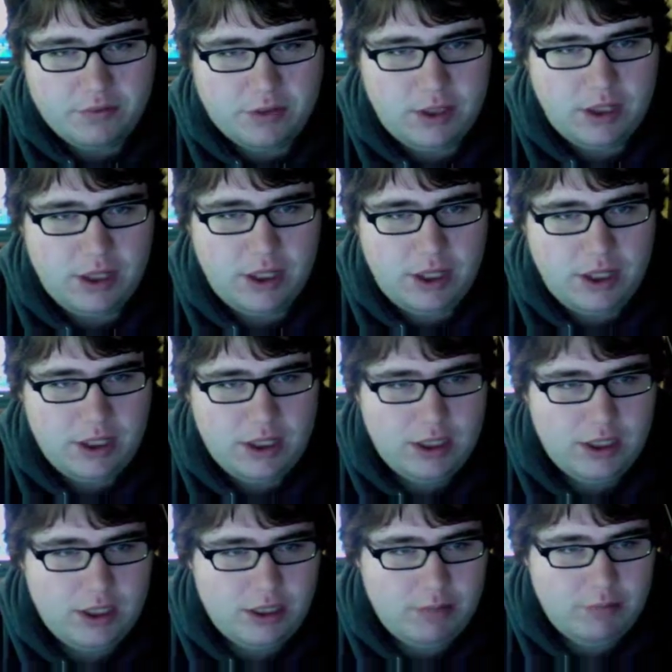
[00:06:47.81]

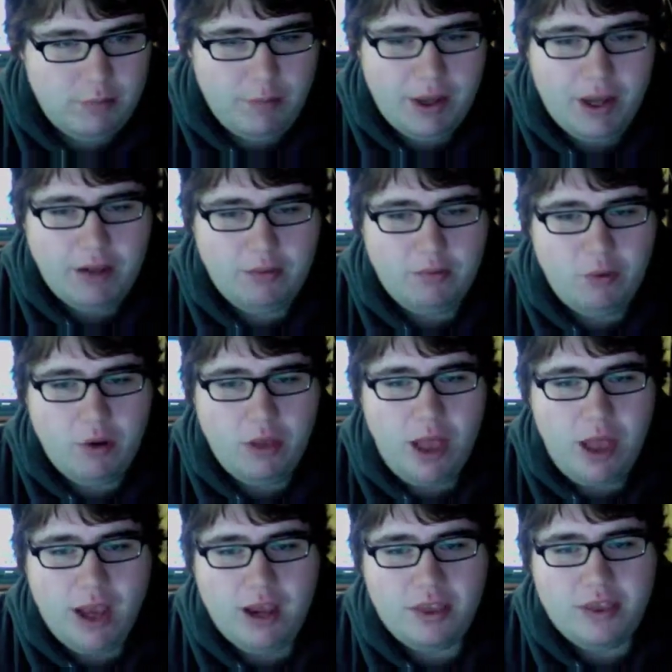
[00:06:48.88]
My man
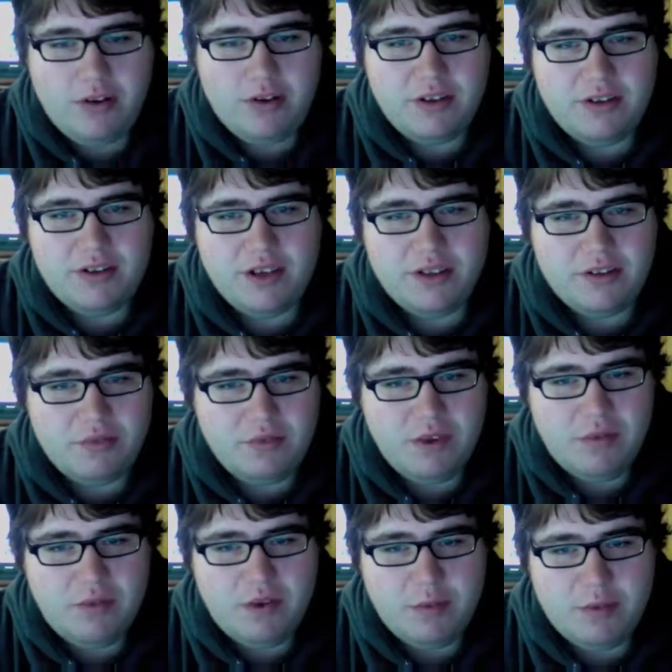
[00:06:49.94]
Warlike in 36. I'm
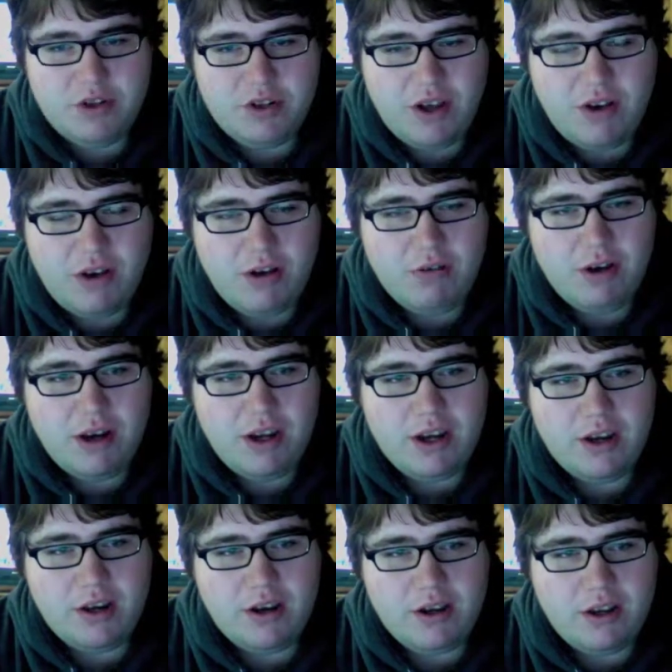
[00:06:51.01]
giving him a shout out right
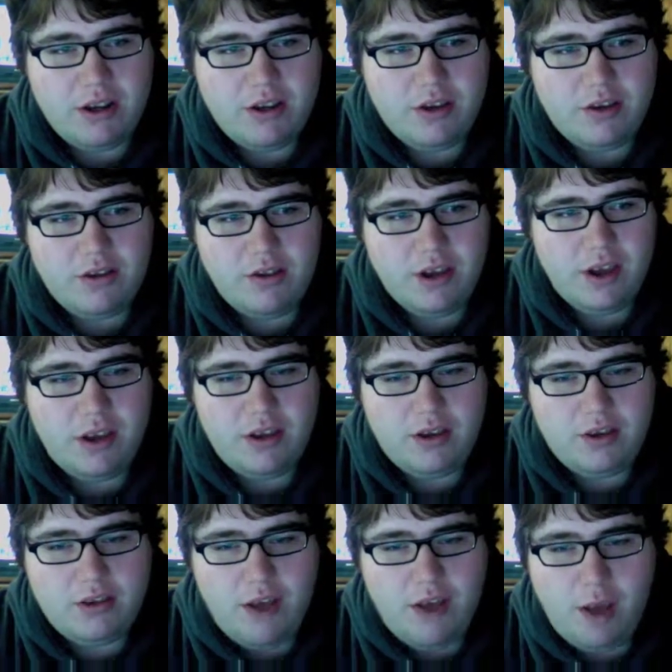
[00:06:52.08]
here. He just
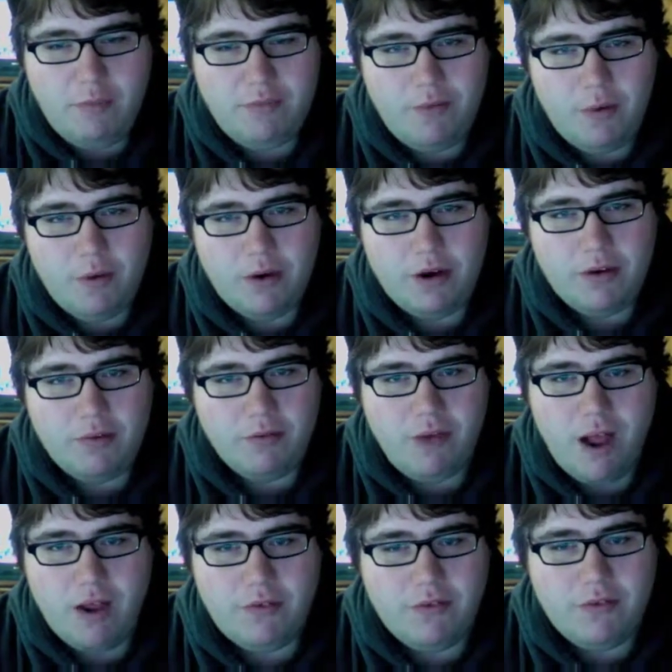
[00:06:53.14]
top forward in the
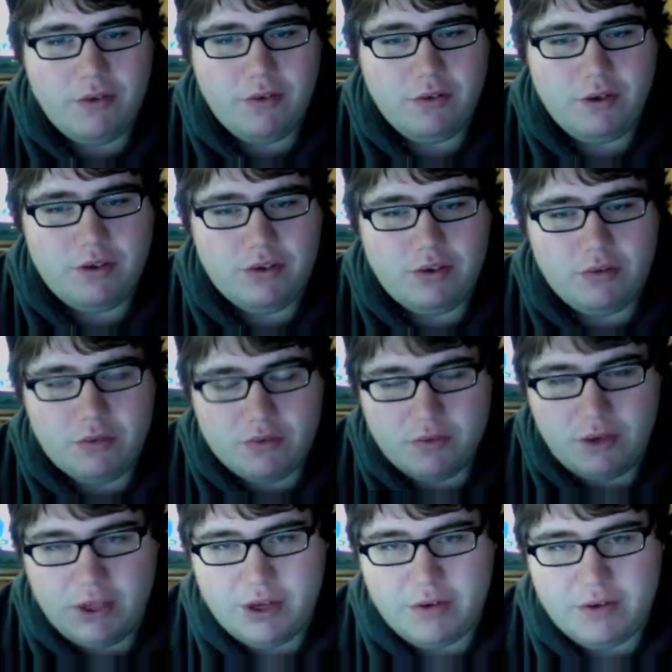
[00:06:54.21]
Rockville regional with
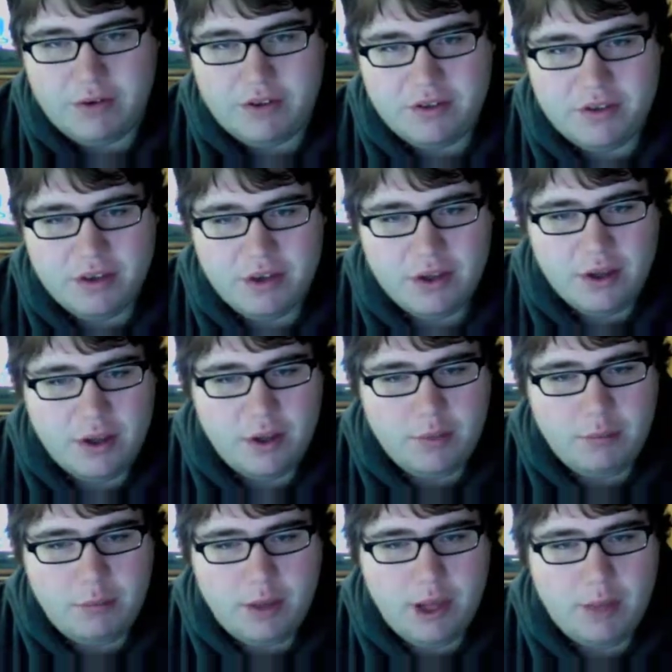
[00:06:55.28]
Relinquished.
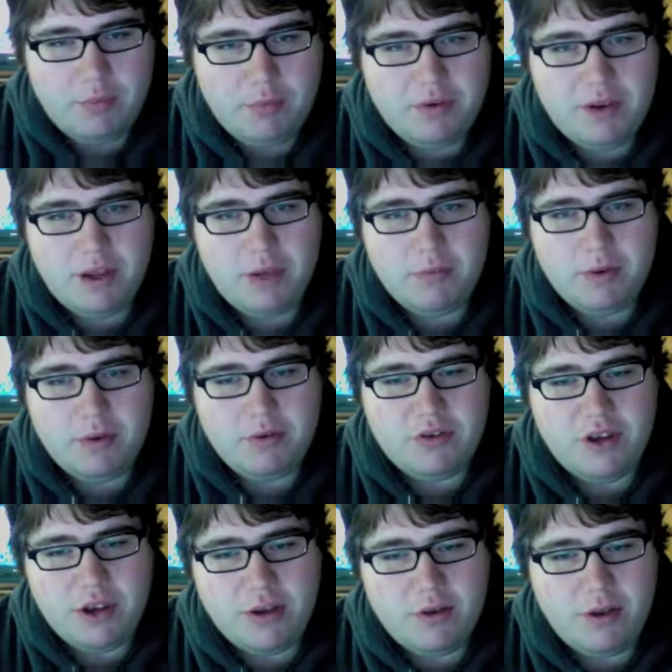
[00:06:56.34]
Big ups to him. Go
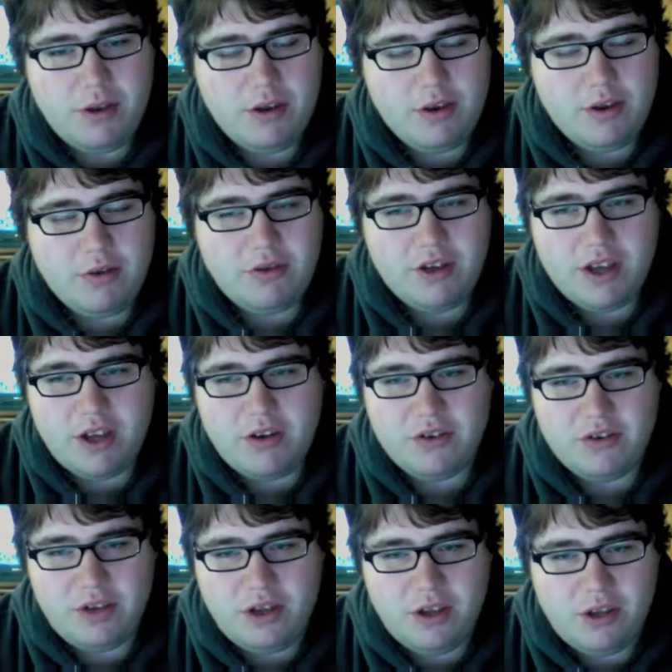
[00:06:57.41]
check out his
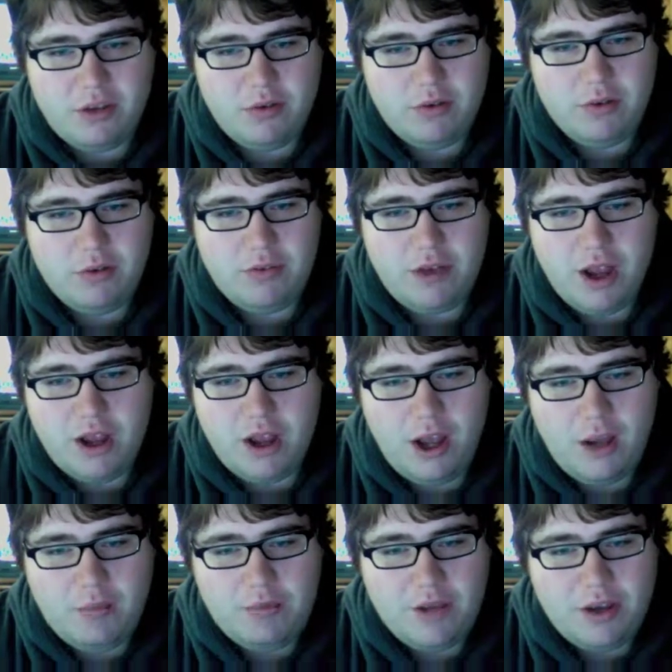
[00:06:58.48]
channel,
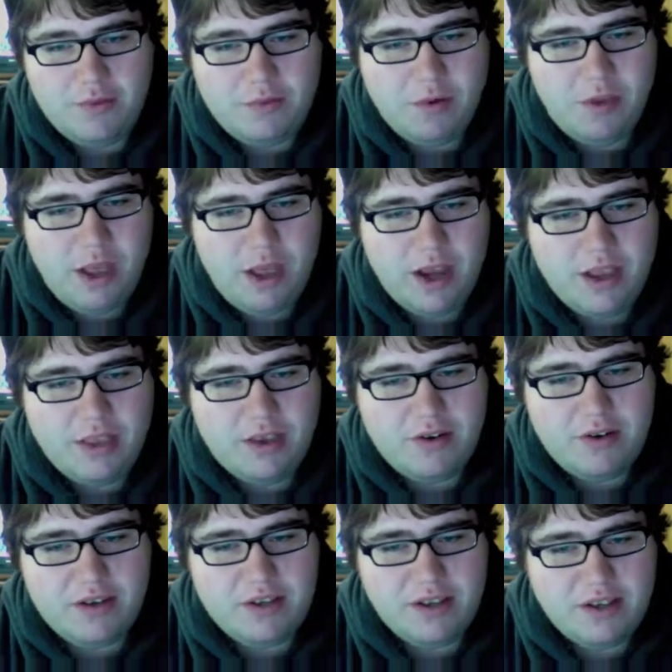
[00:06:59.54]
youtube.com/Warlike in
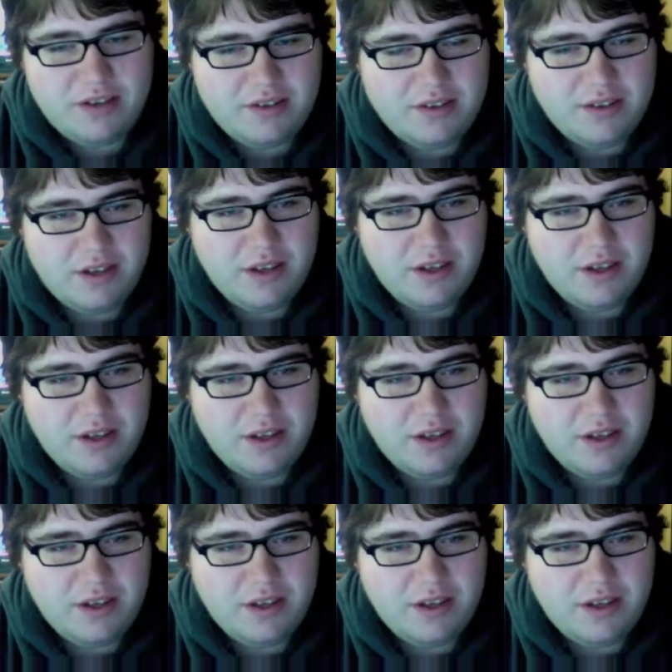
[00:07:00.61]
36.